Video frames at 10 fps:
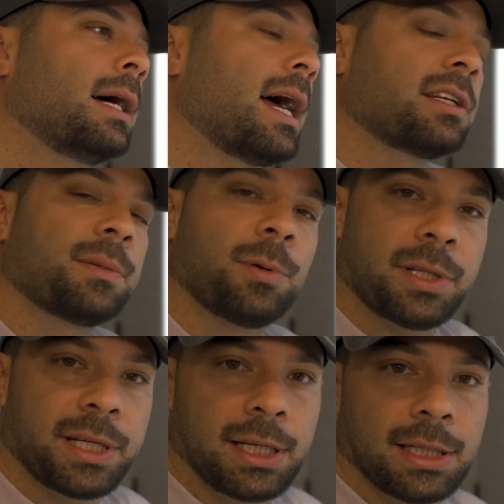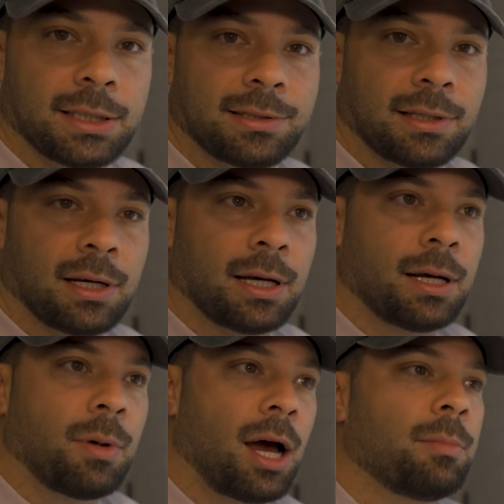expertise.
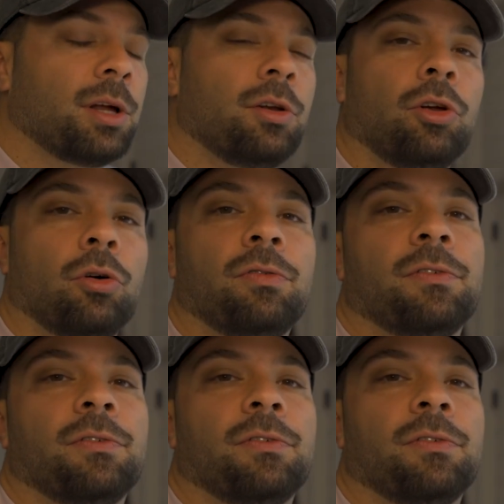I'm a new